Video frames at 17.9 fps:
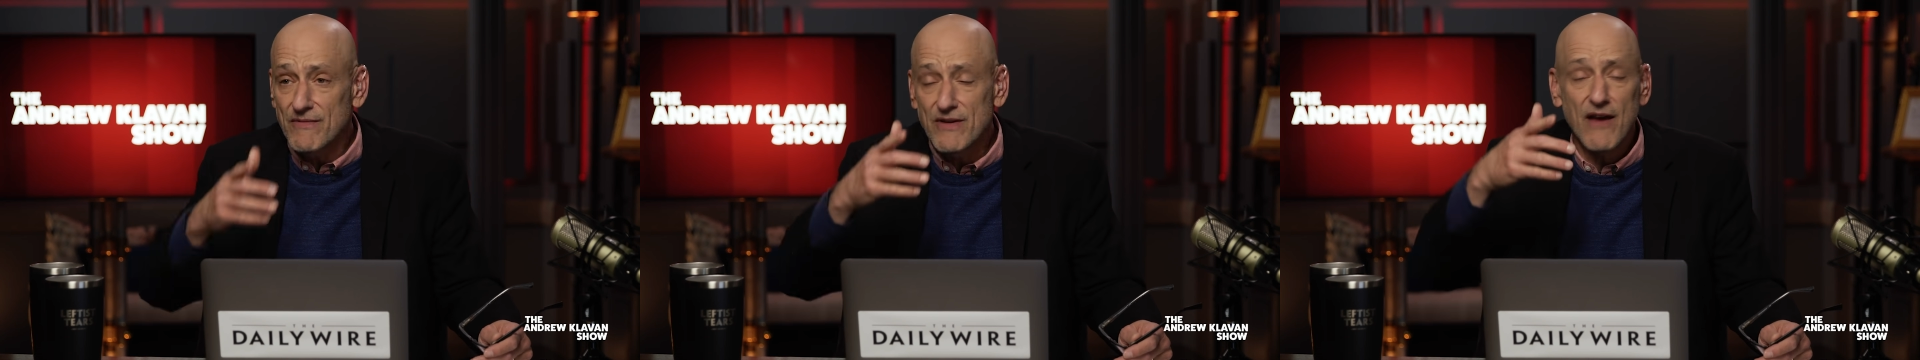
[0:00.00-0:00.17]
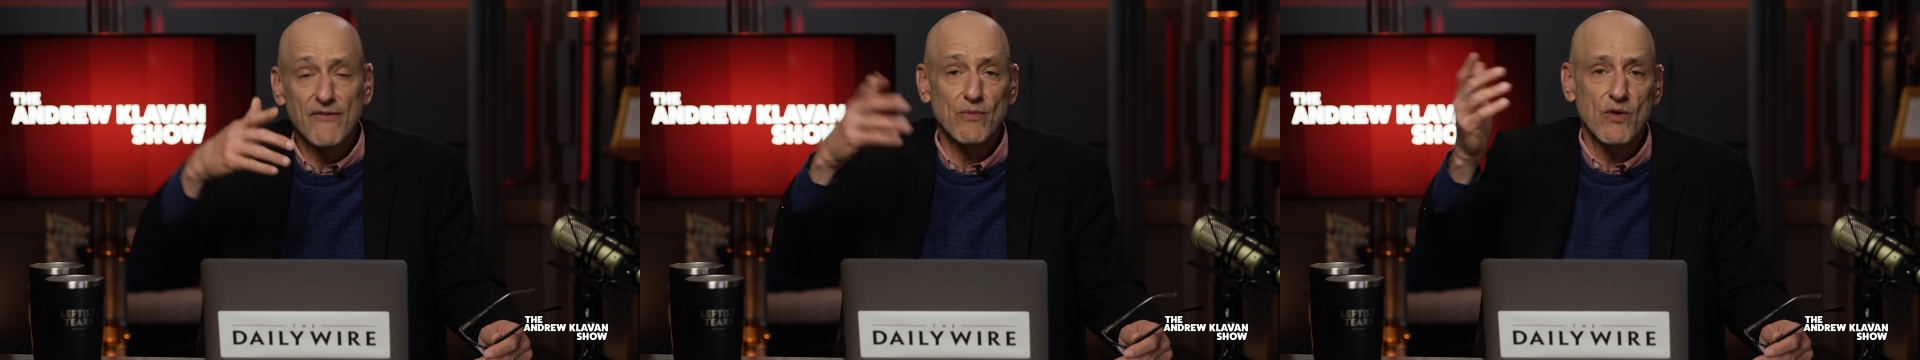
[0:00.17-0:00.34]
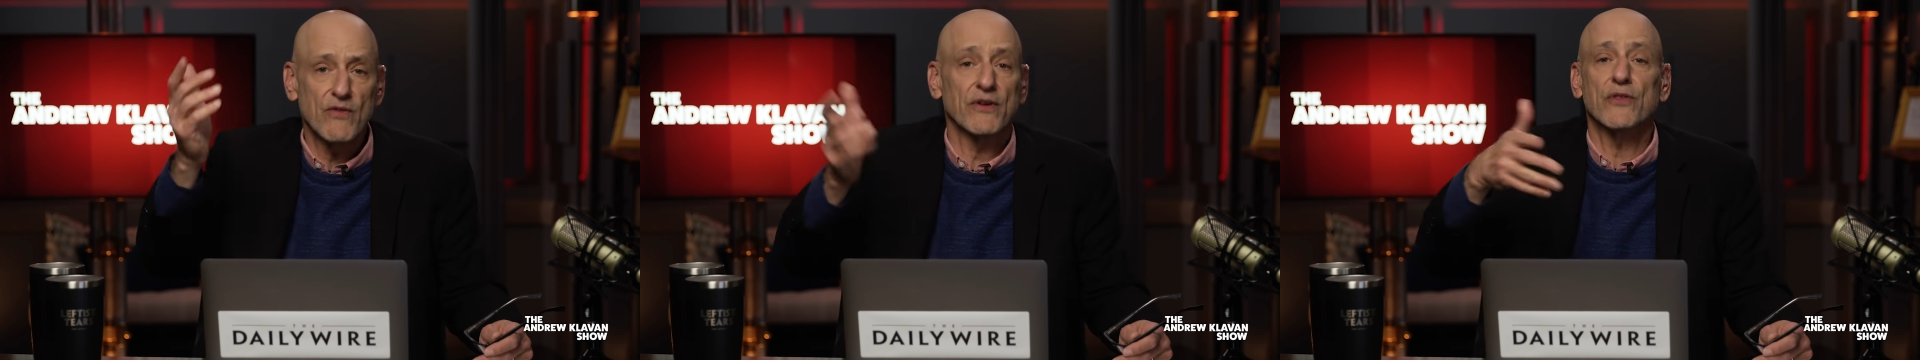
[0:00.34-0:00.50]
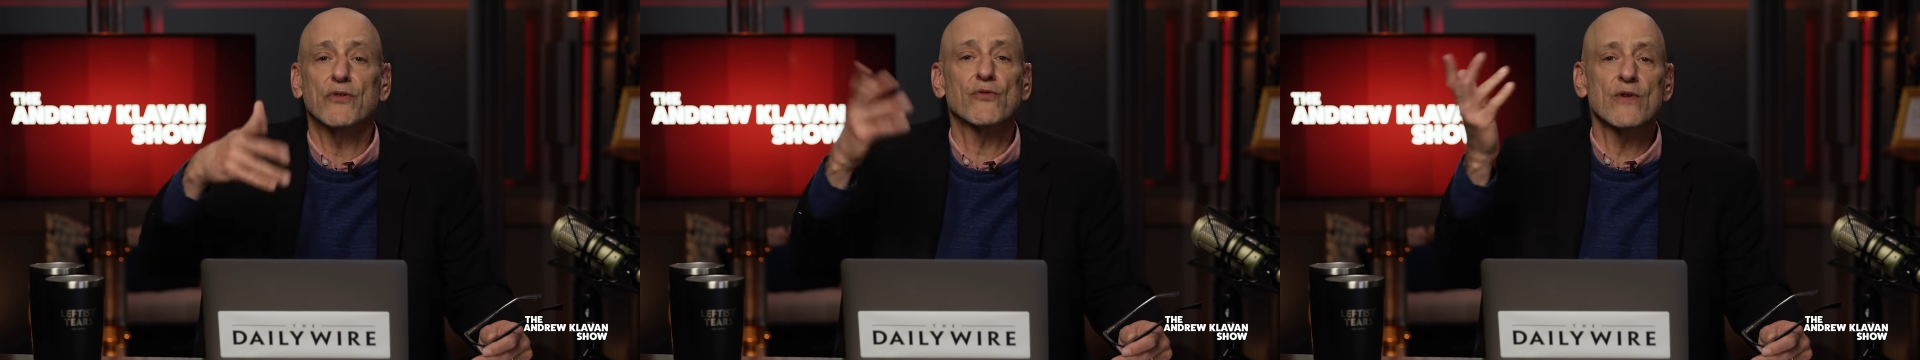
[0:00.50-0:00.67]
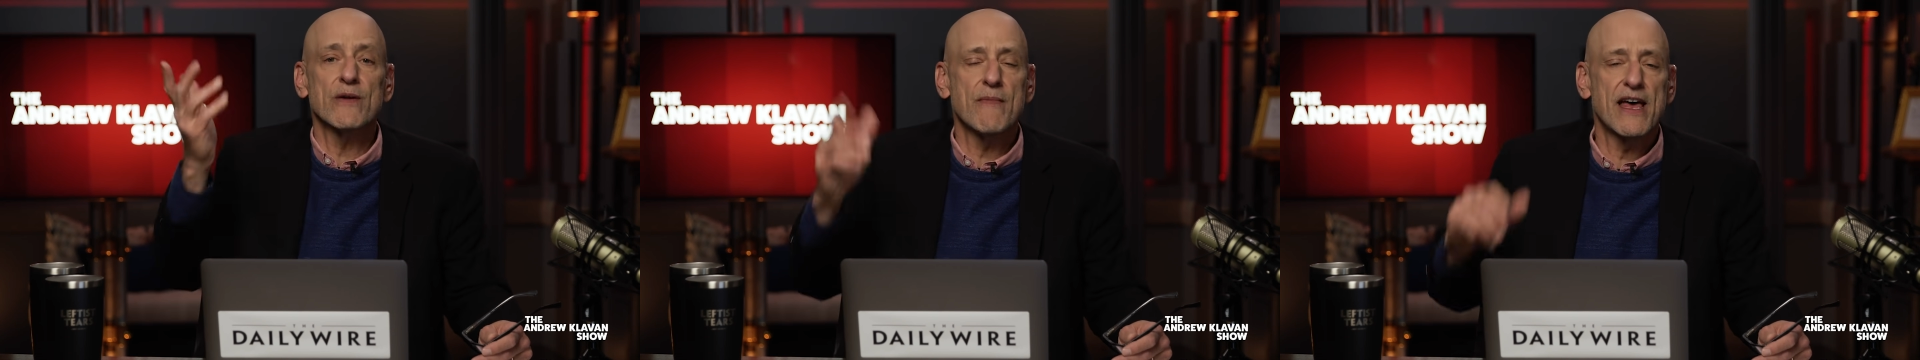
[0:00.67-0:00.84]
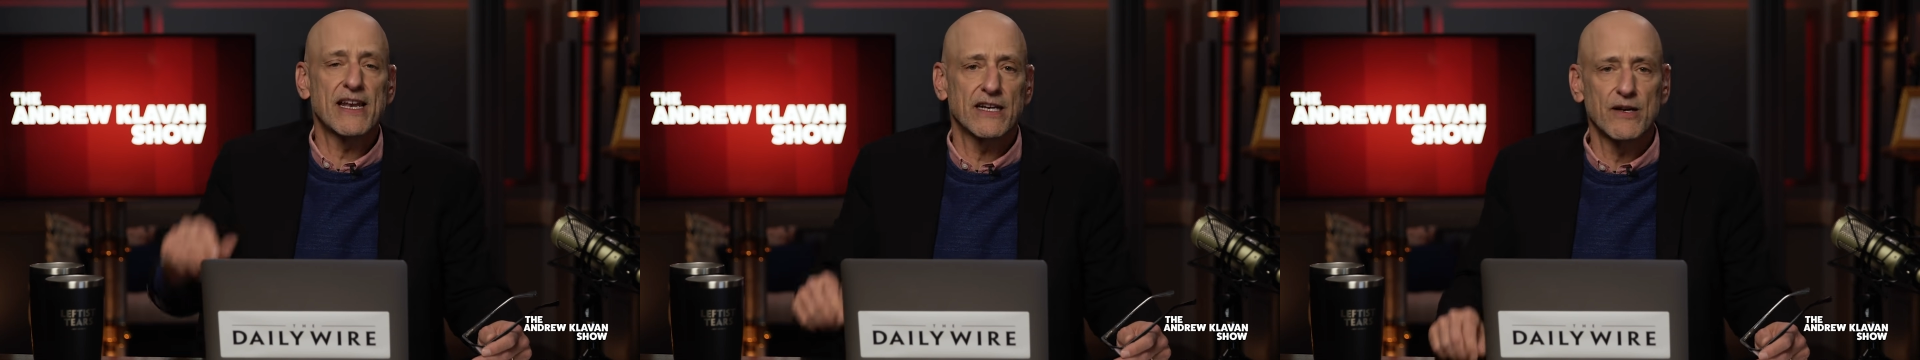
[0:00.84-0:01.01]
have a movie,
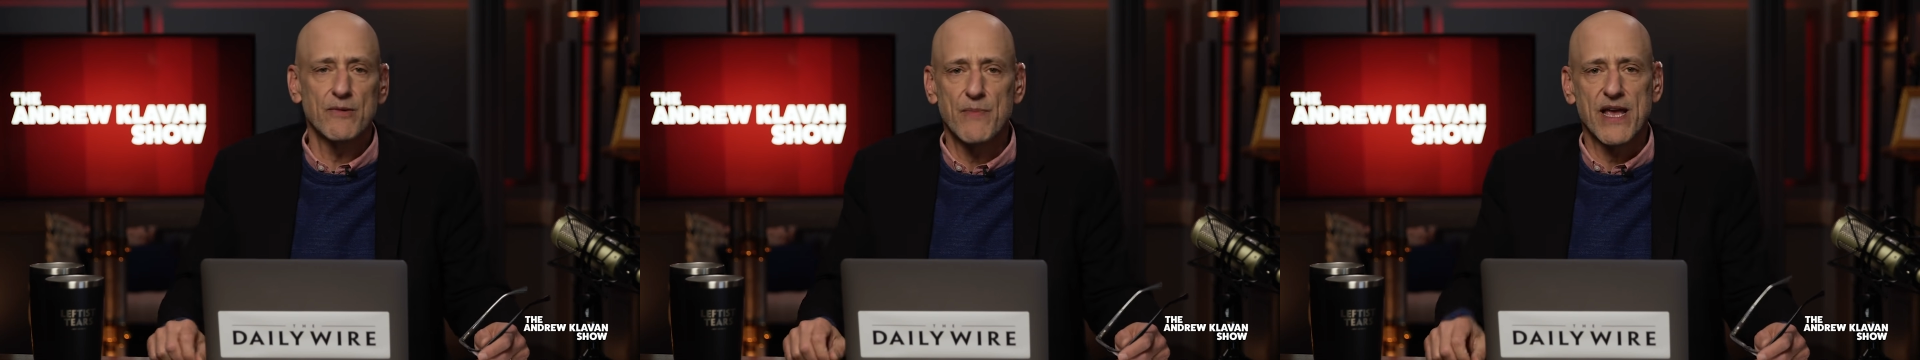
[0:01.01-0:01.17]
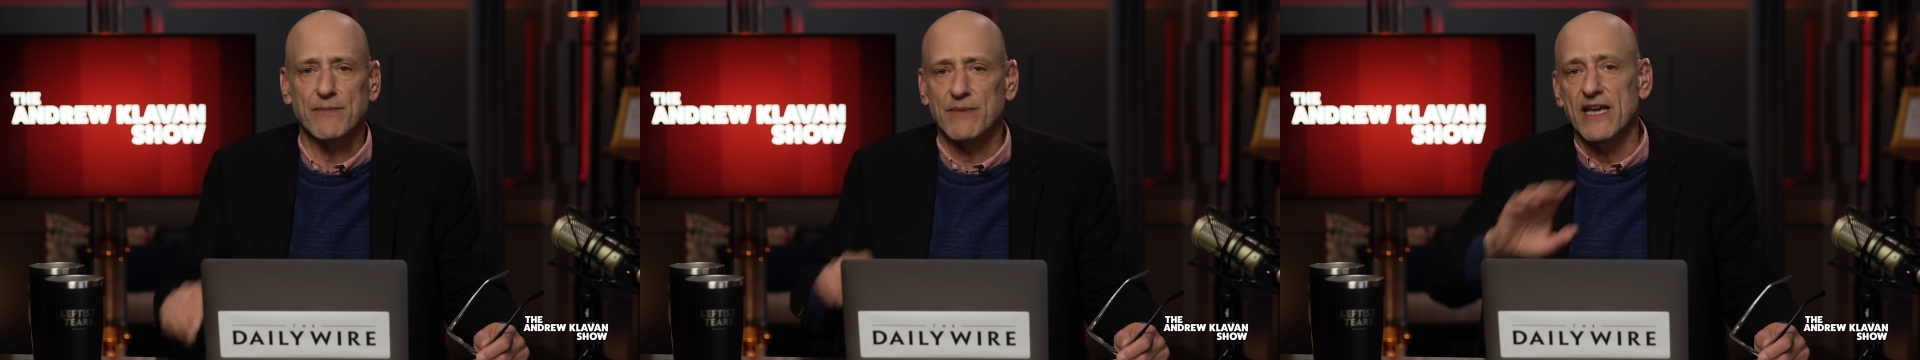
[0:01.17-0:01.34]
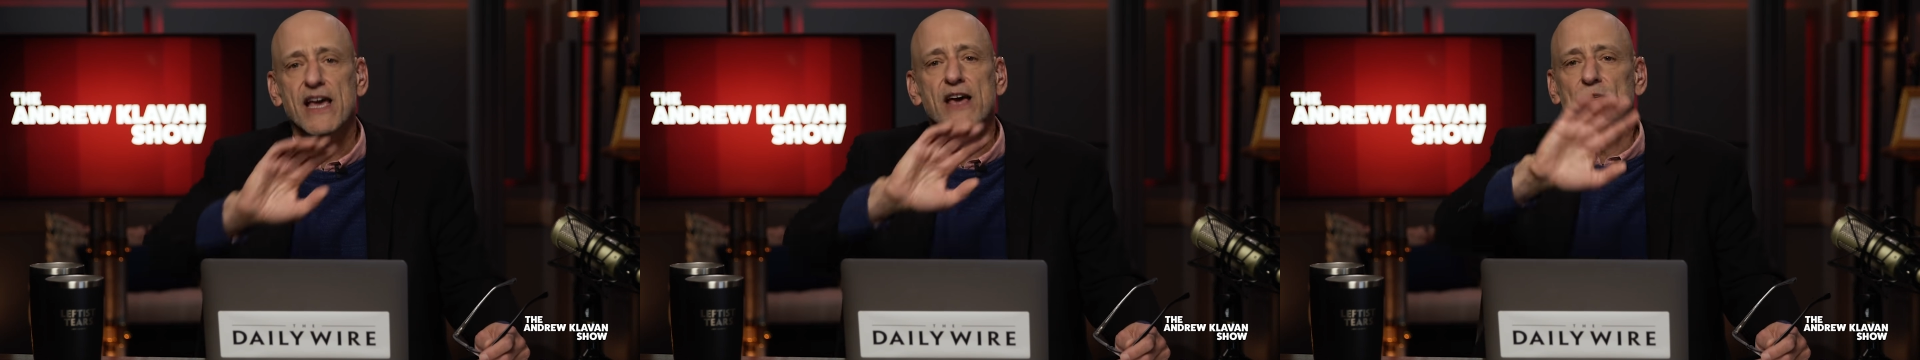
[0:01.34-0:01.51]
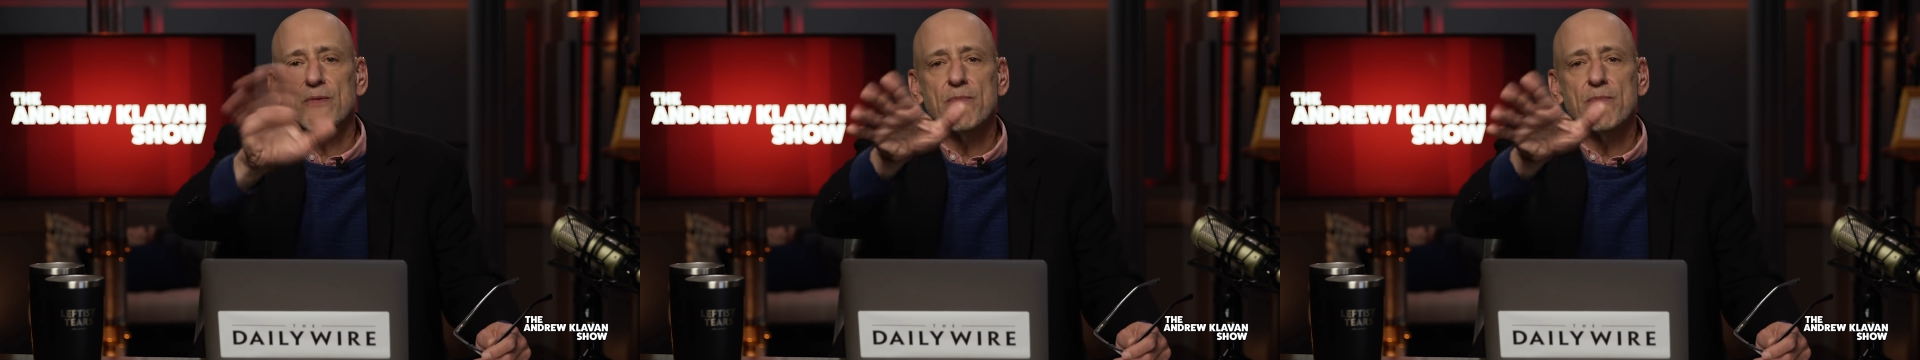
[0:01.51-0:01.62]
Three Men and a Baby.